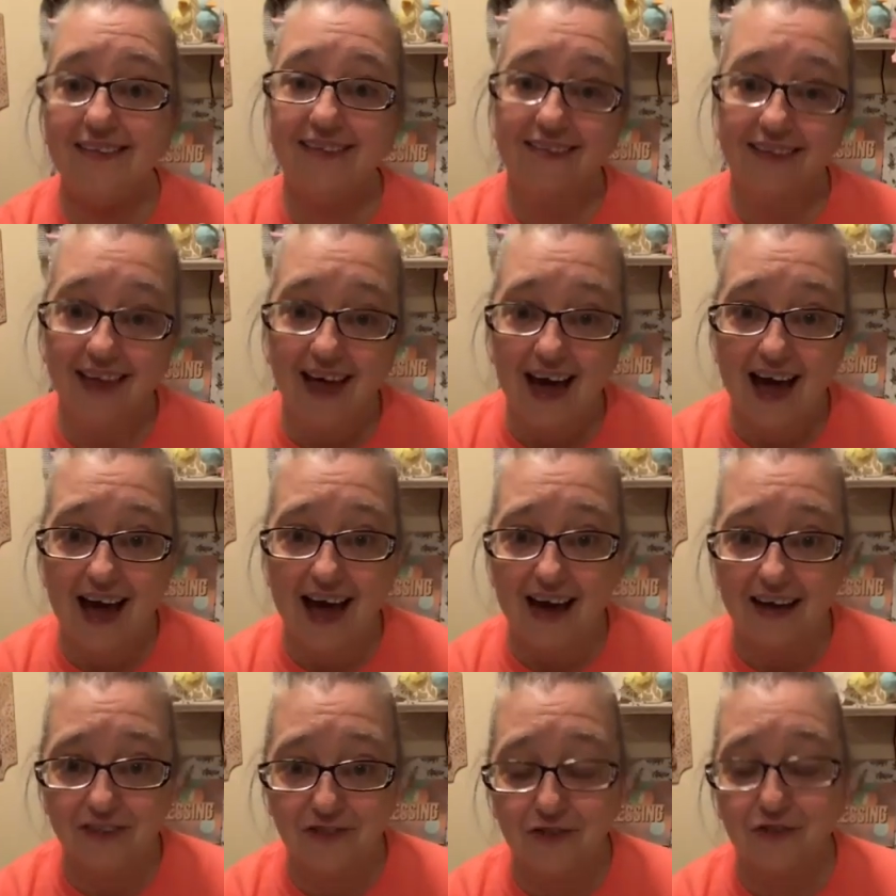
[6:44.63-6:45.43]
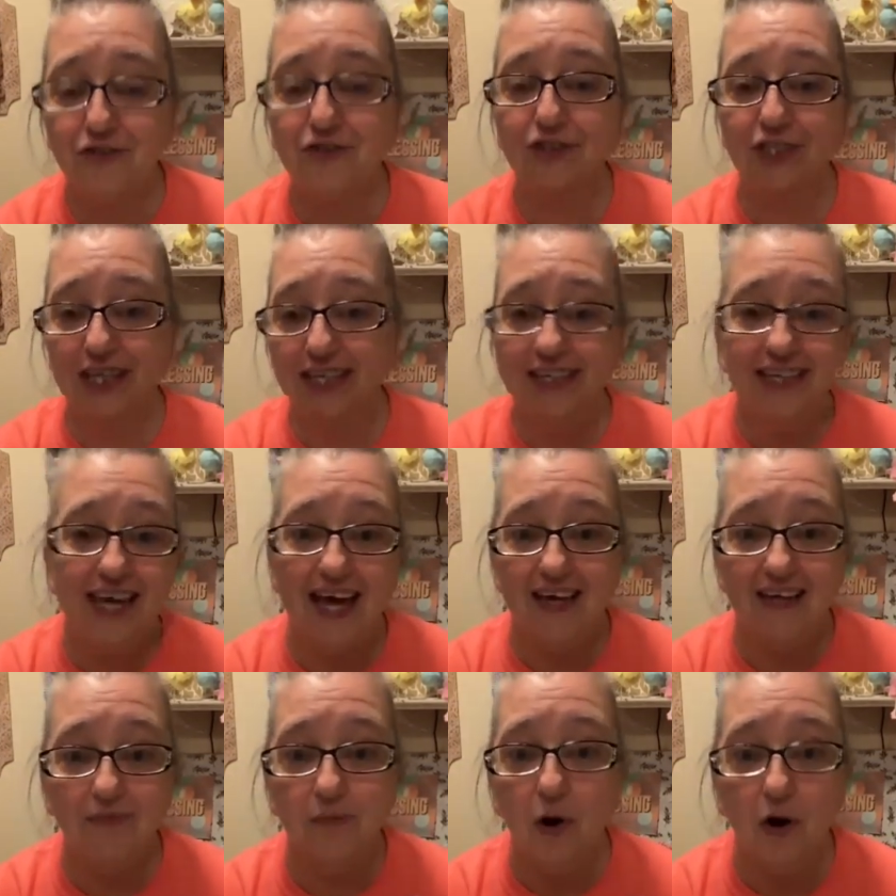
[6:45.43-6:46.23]
/
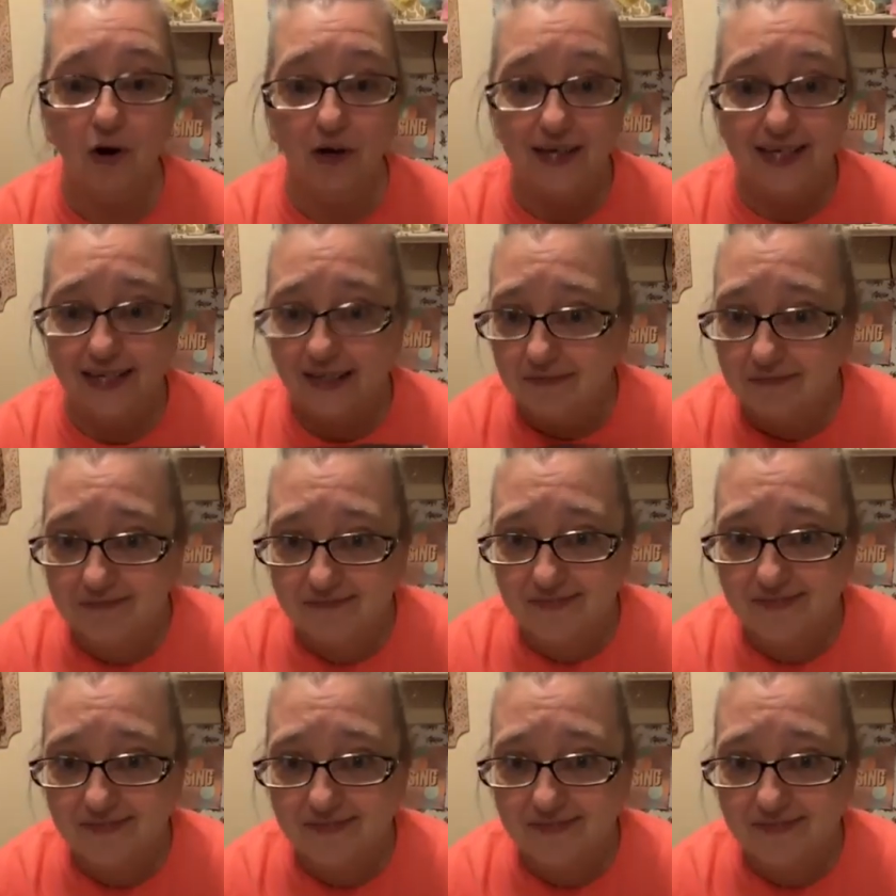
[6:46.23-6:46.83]
10K party.